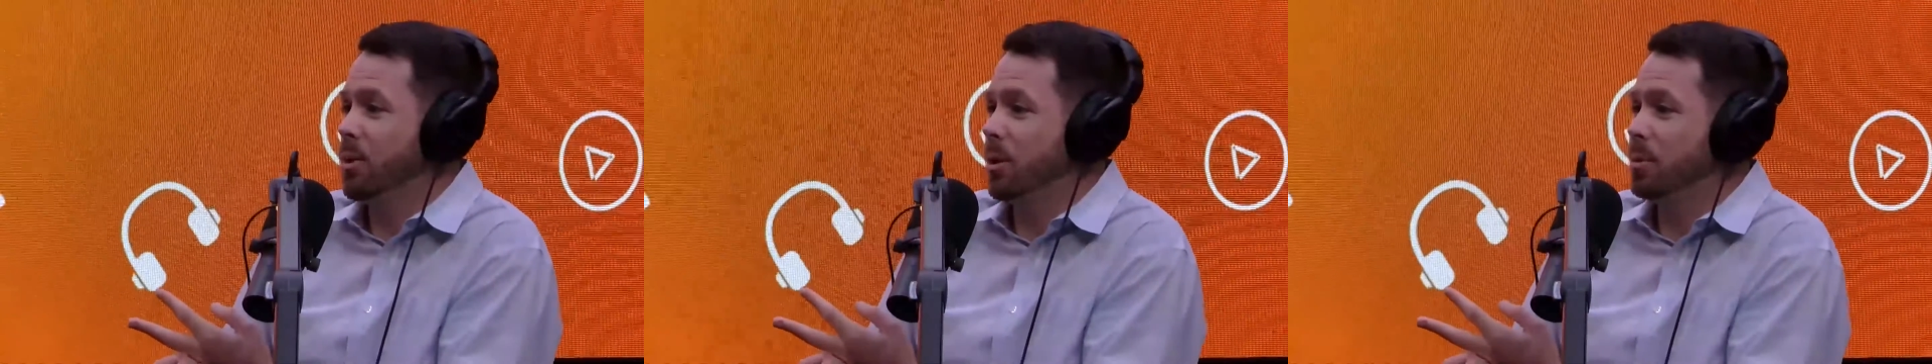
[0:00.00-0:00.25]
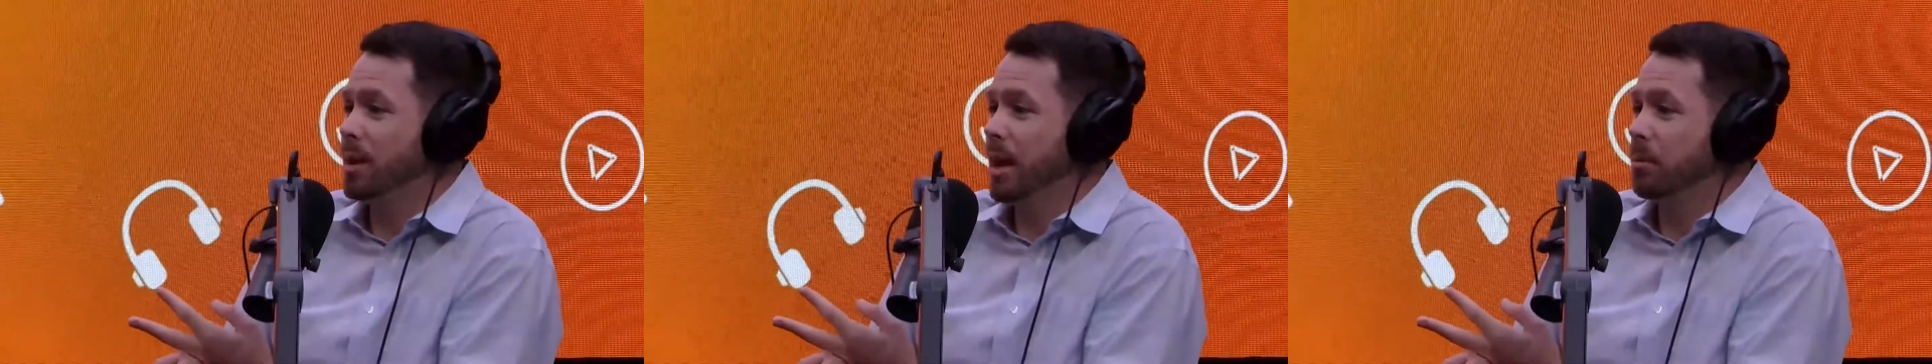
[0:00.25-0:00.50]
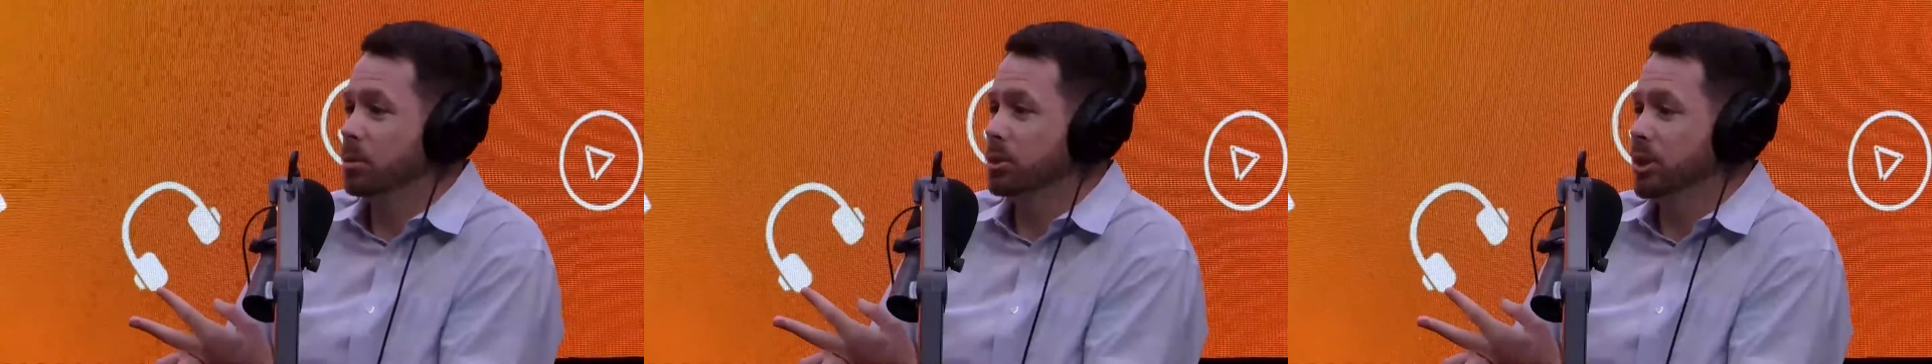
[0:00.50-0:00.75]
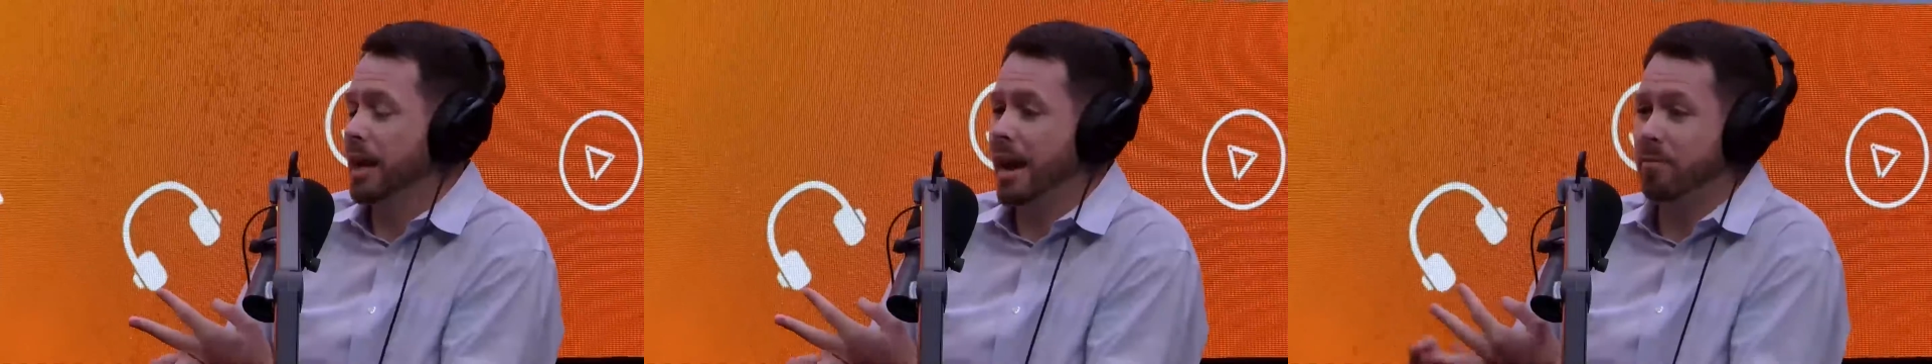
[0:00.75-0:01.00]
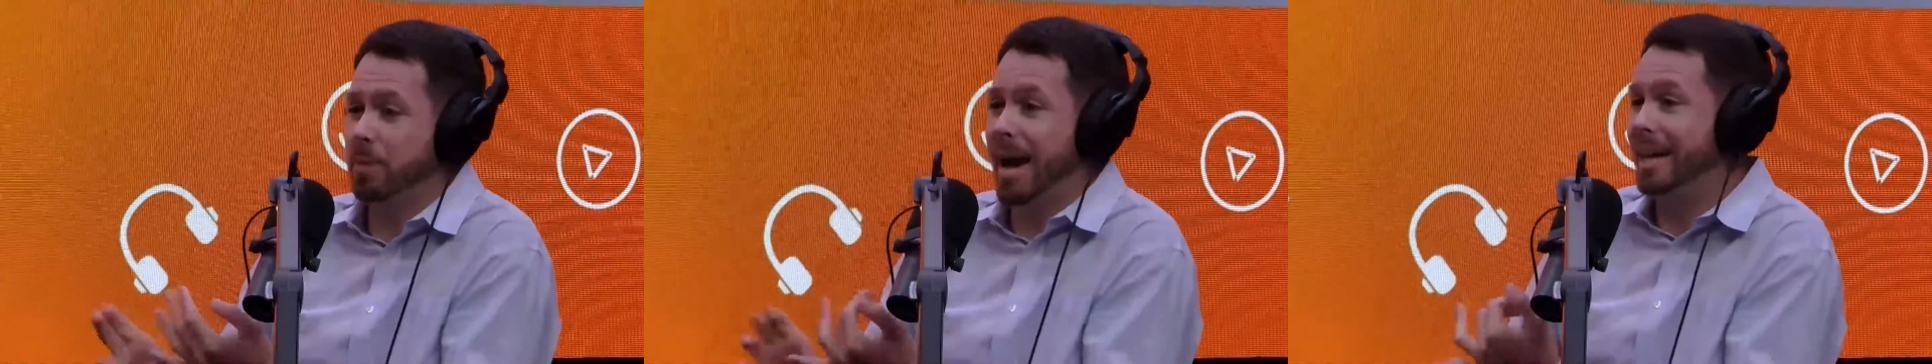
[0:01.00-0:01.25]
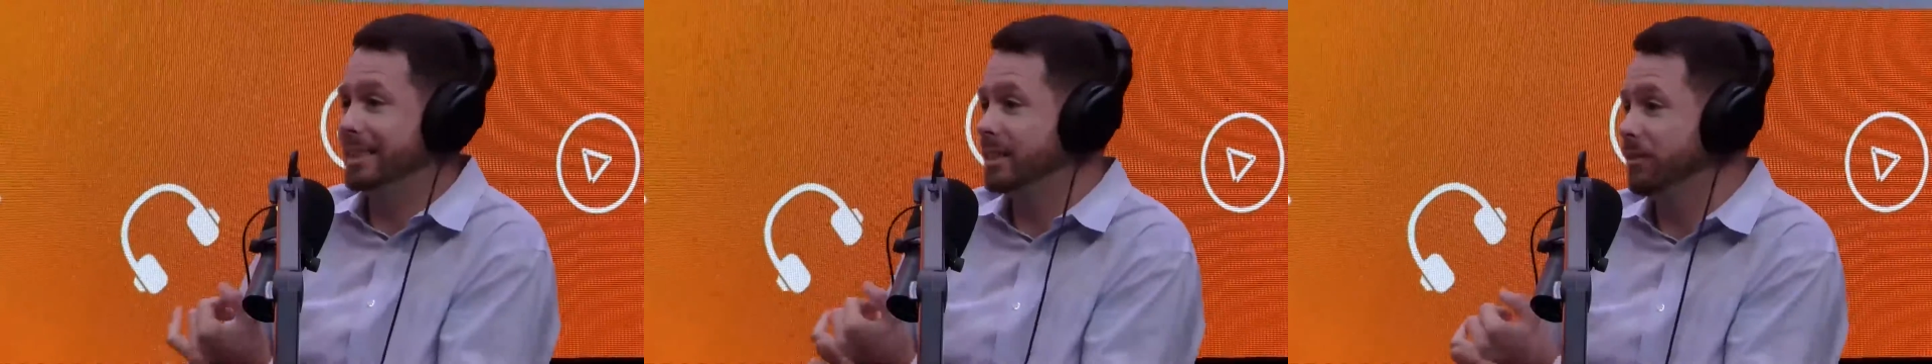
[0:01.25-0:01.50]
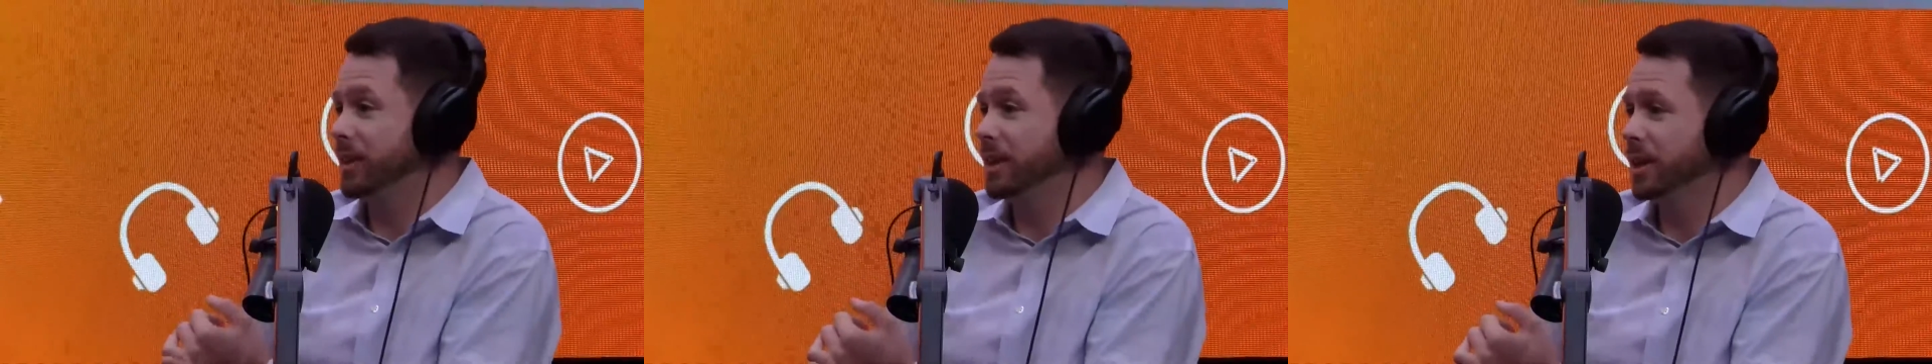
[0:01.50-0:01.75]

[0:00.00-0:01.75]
I want to be able to have passive